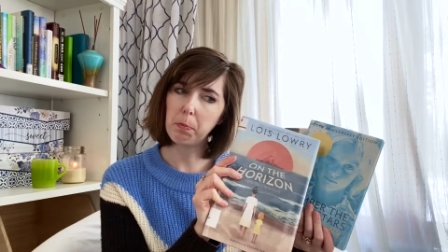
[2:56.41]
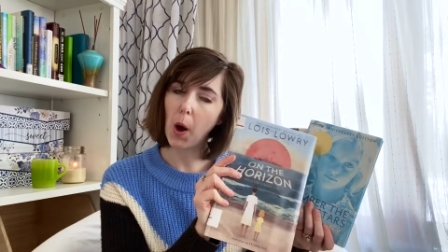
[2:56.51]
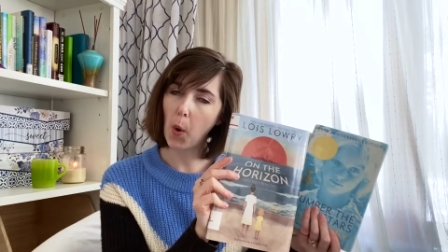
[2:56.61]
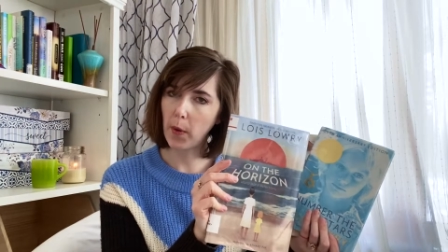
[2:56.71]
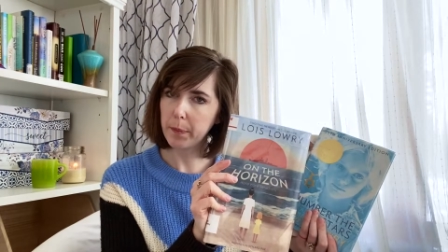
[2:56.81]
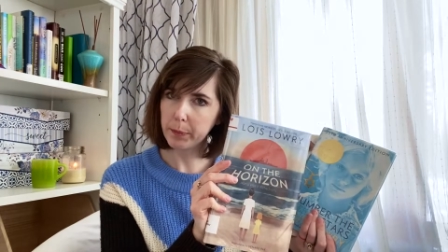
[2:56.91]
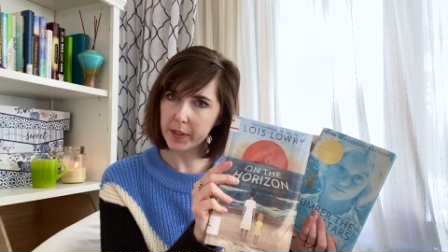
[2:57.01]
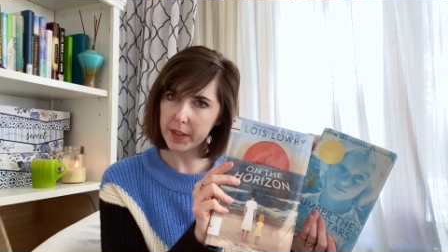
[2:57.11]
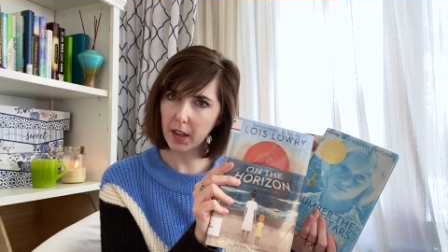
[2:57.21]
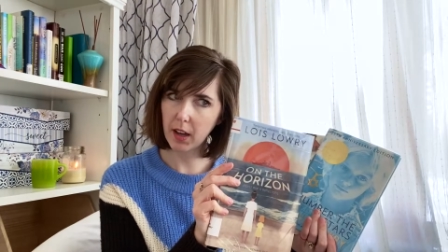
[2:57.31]

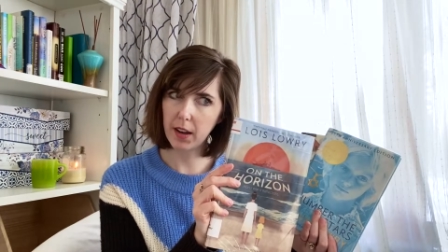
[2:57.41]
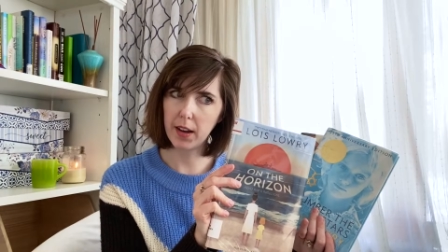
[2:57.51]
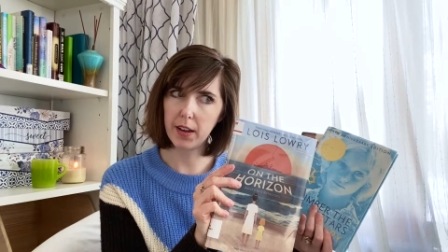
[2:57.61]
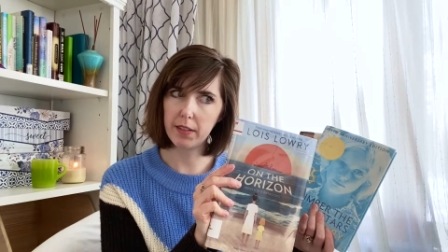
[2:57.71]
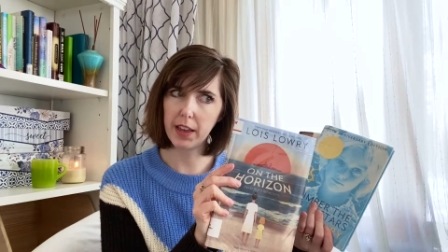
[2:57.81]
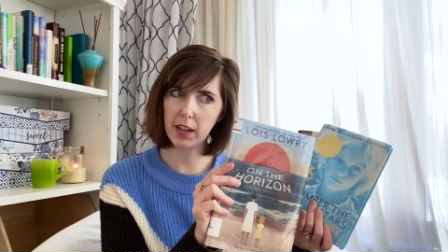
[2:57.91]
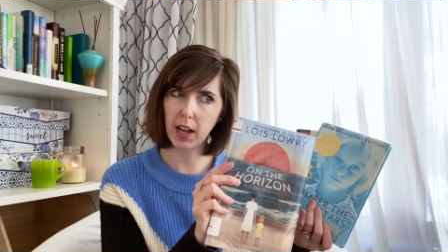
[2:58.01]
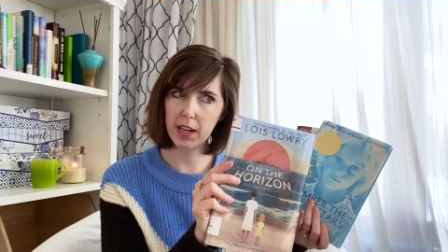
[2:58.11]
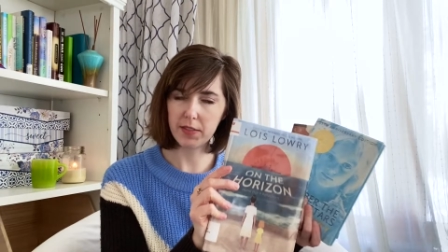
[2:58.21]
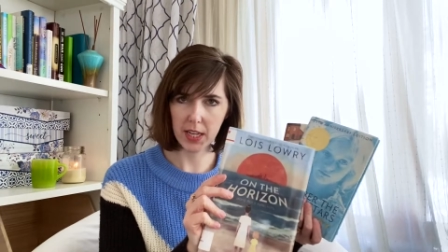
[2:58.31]
poems that
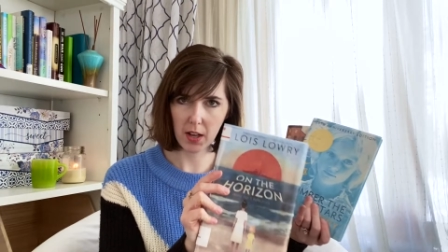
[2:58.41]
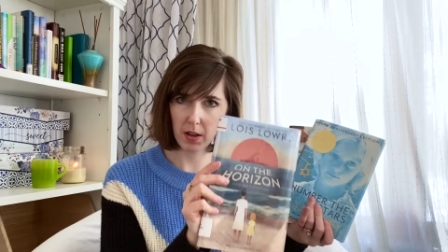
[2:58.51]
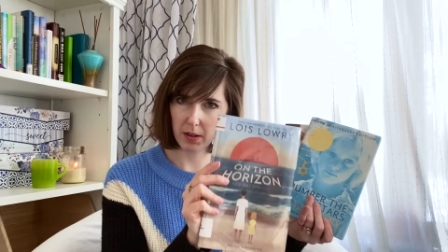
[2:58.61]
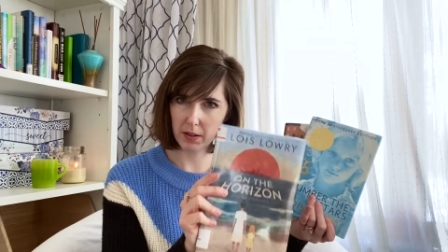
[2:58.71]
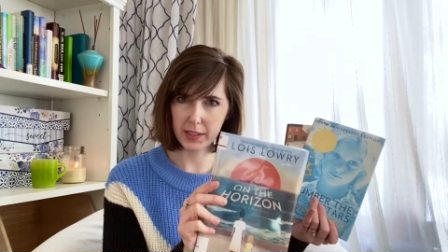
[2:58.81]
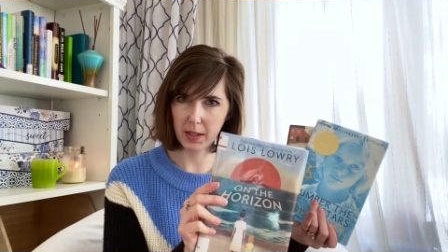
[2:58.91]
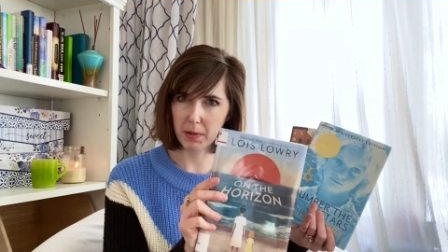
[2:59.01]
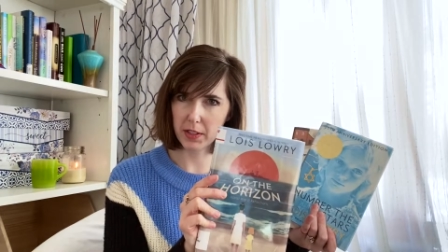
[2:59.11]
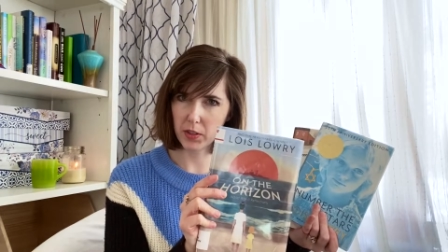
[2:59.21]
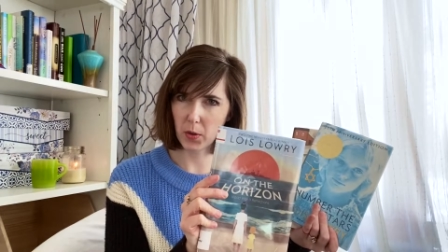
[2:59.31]
kind of tell some
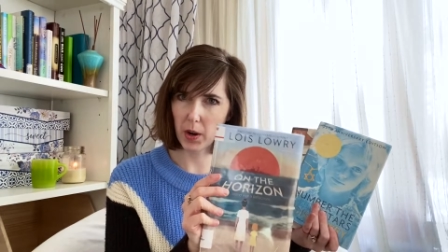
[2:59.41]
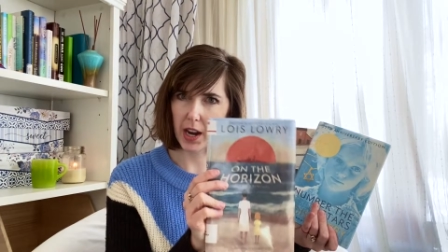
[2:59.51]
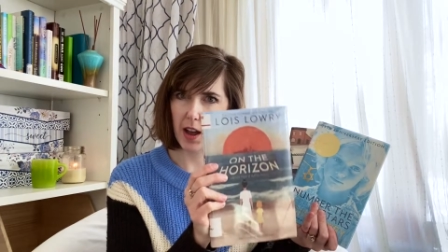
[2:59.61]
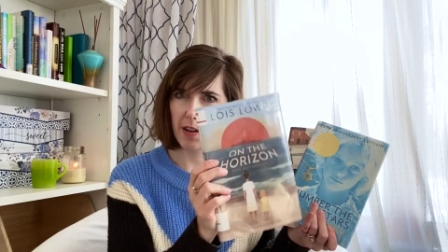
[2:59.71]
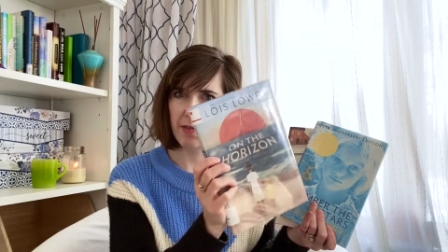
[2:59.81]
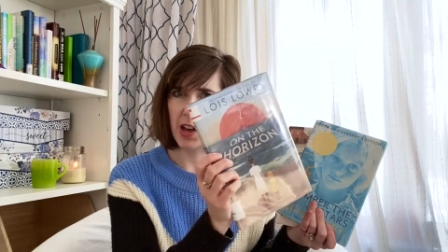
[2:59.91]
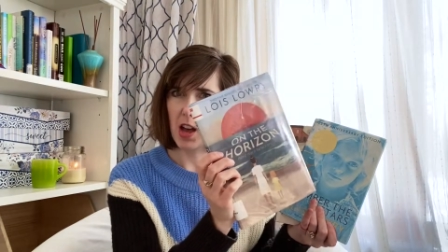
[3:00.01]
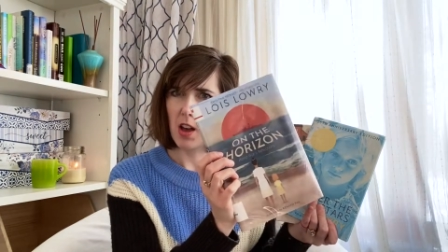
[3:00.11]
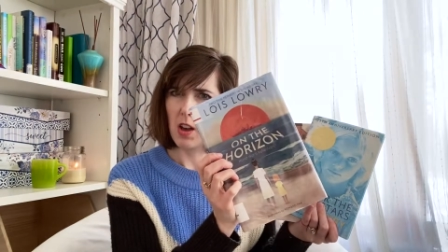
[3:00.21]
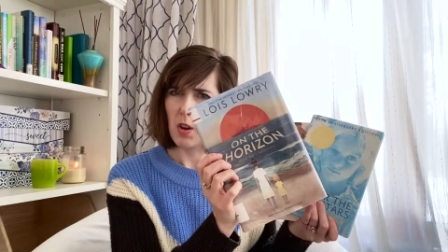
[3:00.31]
of the story of
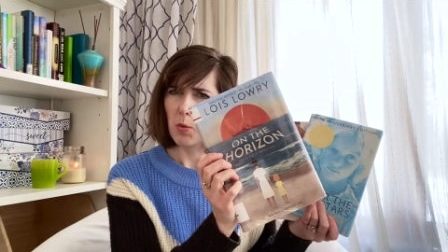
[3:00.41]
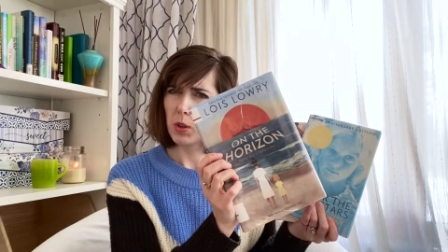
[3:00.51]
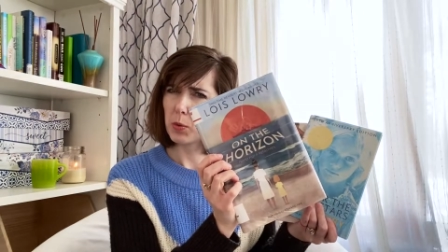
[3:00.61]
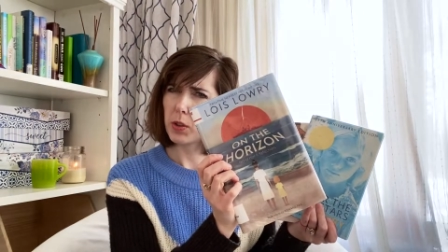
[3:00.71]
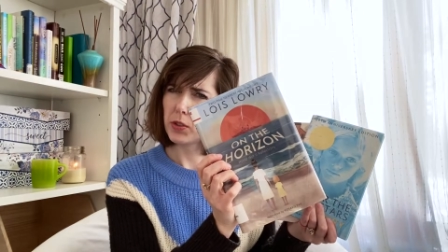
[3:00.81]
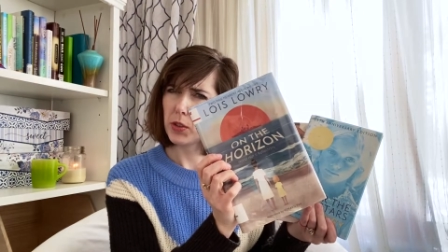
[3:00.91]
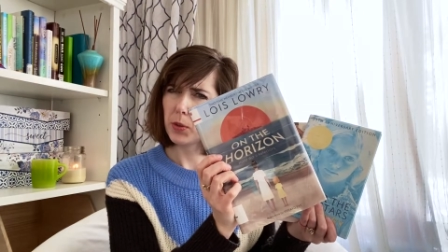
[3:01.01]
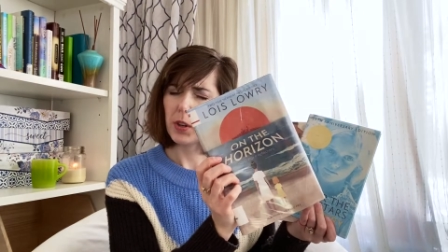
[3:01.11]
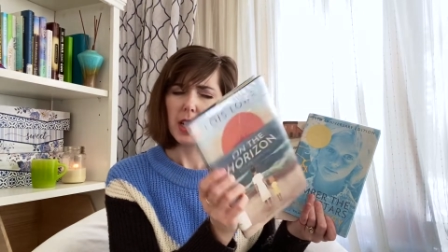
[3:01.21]
World War II.